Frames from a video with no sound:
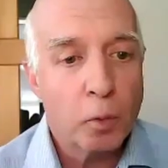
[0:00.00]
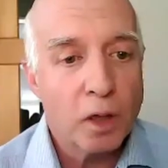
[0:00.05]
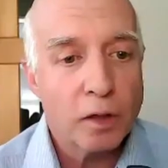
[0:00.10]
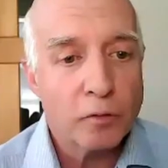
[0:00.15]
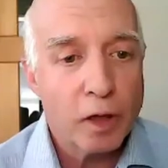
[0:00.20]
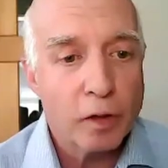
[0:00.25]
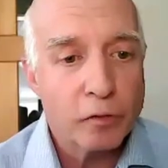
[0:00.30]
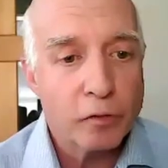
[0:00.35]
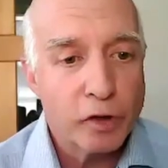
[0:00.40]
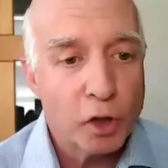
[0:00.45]
of
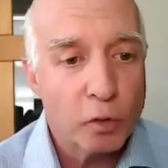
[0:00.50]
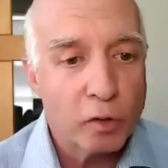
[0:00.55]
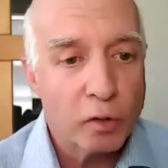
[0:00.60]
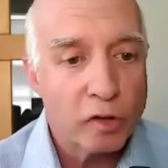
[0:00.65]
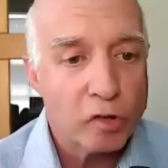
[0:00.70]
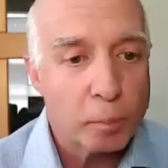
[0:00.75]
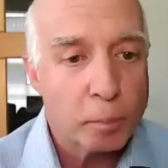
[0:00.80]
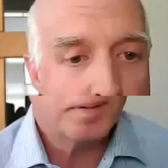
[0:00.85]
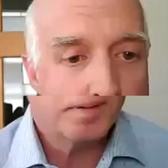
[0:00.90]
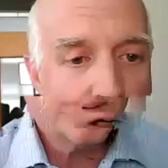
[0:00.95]
our
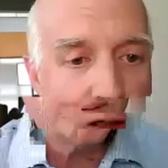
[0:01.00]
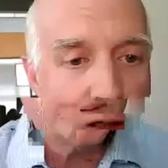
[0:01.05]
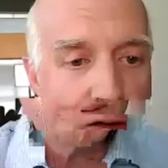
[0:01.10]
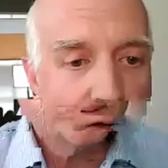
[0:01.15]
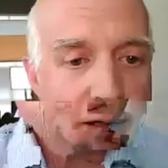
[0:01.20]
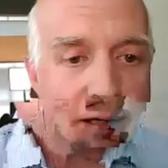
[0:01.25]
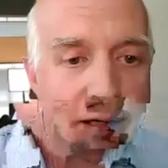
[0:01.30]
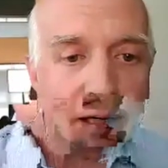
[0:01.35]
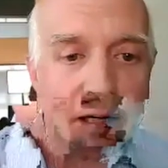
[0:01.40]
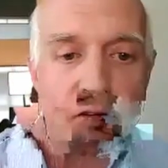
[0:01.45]
viewers,
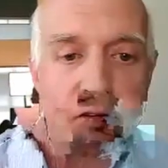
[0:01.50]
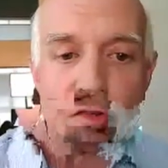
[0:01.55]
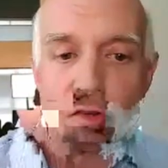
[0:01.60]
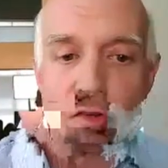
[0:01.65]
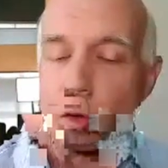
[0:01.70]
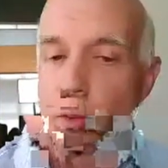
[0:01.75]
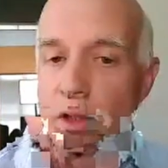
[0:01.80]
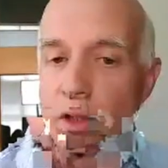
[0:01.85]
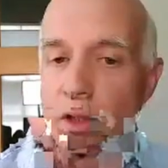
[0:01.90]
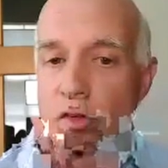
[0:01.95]
Paula, asks, are
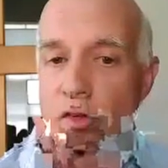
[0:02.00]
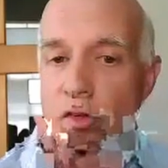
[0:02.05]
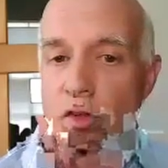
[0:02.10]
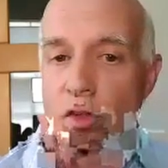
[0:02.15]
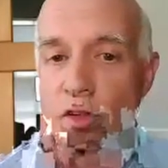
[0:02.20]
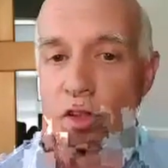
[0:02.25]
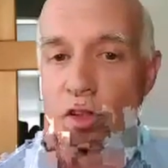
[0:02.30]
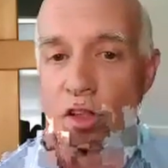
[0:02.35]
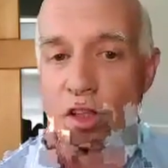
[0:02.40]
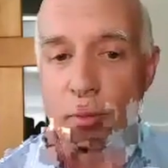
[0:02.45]
we just going
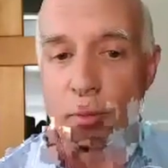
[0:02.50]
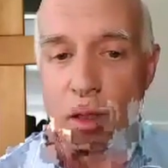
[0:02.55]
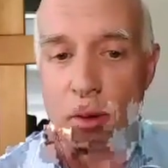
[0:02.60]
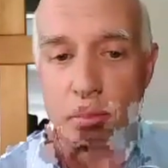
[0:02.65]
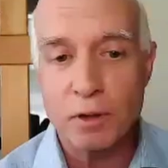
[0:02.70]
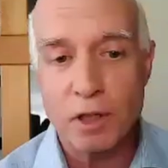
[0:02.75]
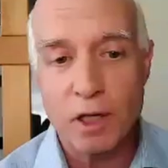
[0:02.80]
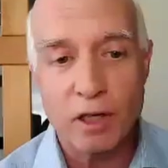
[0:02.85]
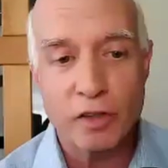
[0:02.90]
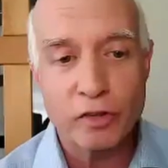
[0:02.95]
to talk about
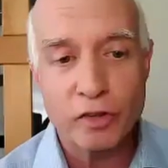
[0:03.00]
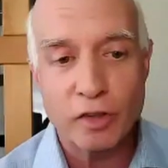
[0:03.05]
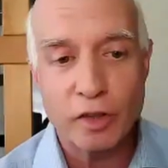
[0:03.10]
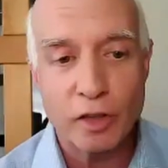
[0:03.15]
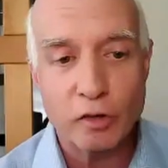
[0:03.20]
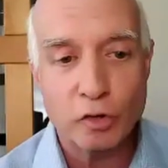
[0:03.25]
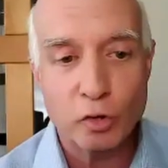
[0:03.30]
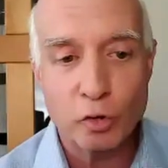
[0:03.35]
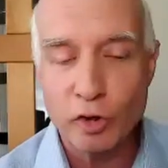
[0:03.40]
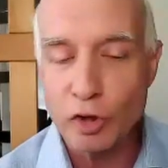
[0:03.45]

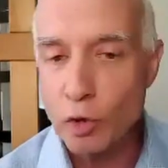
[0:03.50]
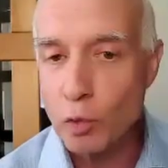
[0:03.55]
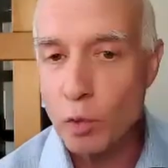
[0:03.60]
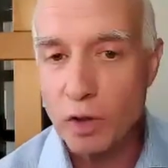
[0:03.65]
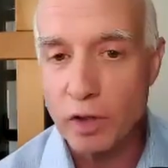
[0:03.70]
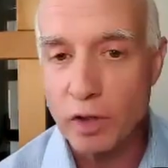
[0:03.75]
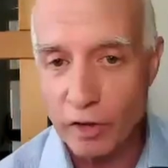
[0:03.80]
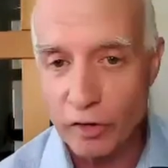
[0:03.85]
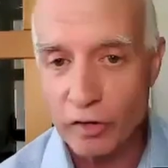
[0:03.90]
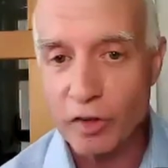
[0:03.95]
process, or do you want
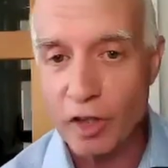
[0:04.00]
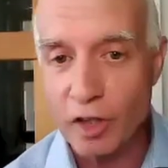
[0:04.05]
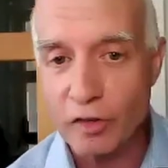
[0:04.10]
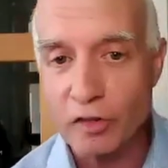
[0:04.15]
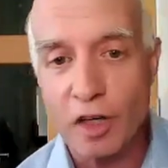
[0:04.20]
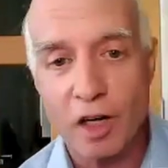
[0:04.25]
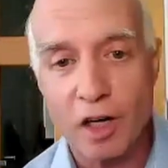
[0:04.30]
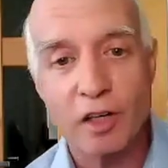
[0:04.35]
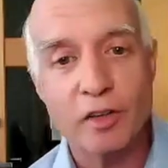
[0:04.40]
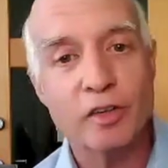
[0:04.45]
to discuss
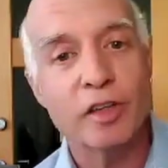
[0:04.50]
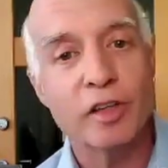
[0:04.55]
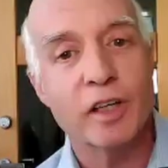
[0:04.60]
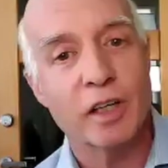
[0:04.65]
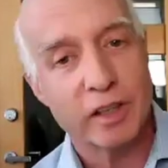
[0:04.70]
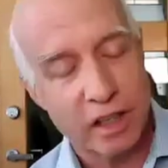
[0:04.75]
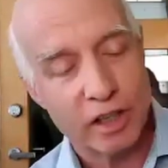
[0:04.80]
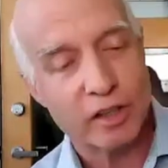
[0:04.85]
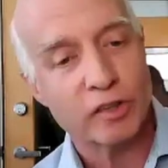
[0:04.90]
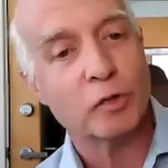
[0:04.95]

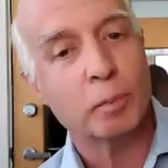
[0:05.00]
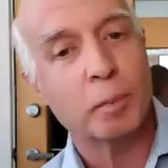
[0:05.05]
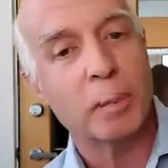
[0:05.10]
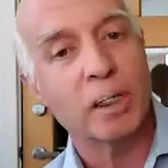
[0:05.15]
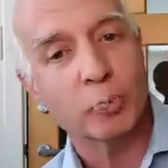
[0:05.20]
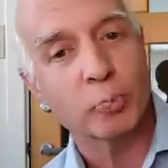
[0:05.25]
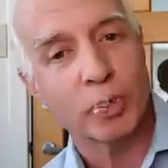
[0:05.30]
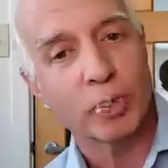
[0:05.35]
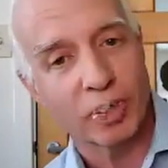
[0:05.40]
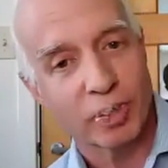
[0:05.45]
content? Yes,
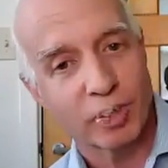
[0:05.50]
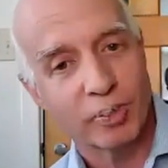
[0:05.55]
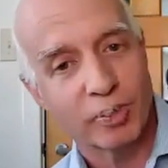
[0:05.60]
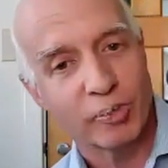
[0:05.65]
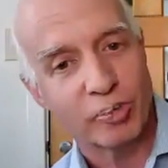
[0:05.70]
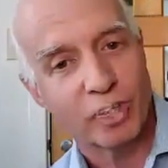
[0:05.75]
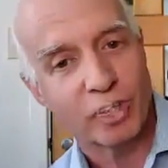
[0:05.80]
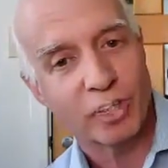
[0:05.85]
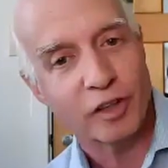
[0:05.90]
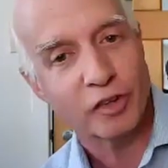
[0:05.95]
Paula, we're going to
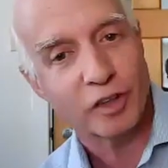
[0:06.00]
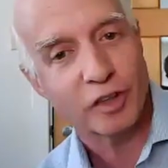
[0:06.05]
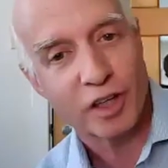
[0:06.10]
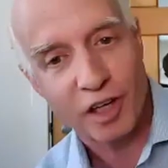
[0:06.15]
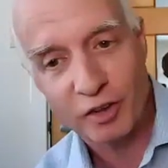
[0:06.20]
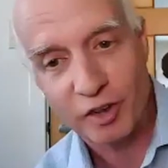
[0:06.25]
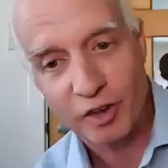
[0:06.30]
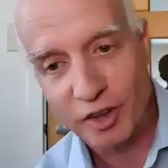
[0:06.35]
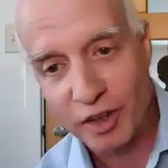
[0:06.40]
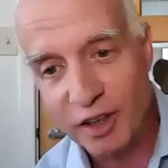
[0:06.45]
discuss
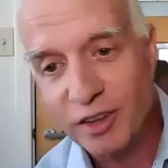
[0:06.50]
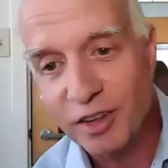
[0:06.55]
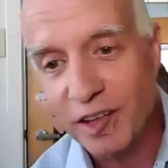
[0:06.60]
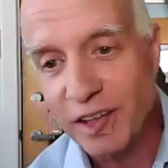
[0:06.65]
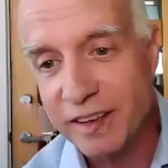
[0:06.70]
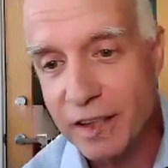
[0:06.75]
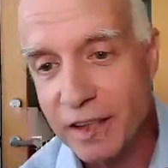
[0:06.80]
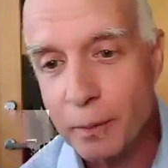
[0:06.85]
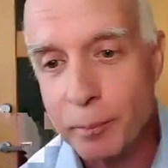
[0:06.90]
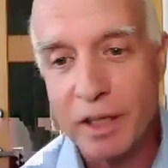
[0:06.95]
content.
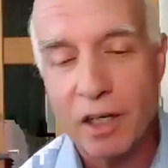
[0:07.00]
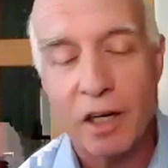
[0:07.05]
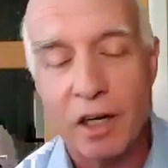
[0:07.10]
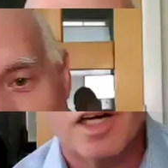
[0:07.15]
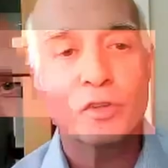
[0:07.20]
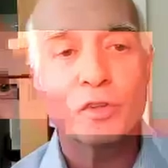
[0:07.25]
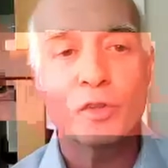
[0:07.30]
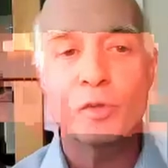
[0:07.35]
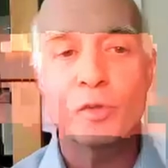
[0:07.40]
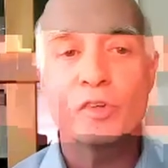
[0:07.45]
And let me
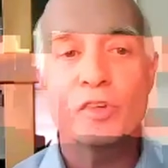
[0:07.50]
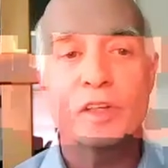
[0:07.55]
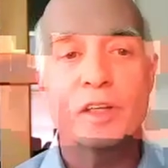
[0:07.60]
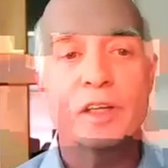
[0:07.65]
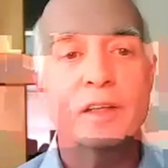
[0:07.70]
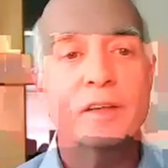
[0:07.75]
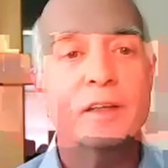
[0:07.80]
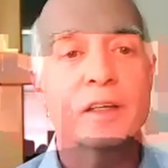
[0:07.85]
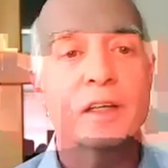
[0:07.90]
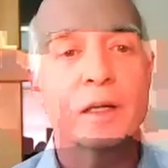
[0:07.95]
also
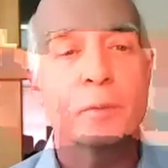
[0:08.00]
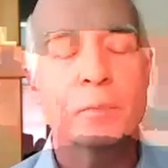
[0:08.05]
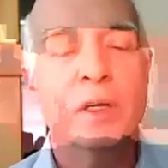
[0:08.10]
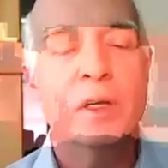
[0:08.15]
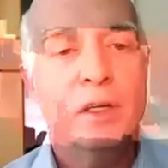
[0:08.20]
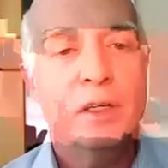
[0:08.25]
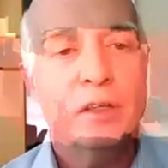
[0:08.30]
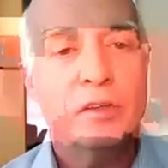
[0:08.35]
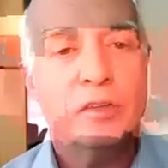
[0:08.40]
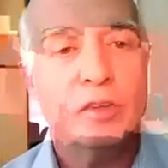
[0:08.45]
say that I'm
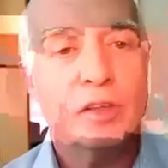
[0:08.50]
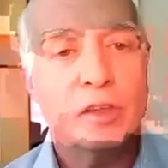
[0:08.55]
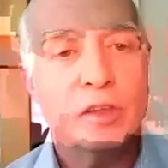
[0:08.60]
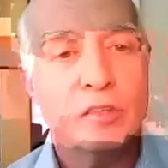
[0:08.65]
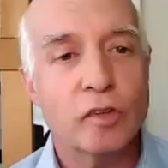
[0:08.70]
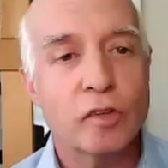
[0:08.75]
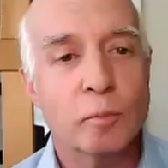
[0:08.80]
seeing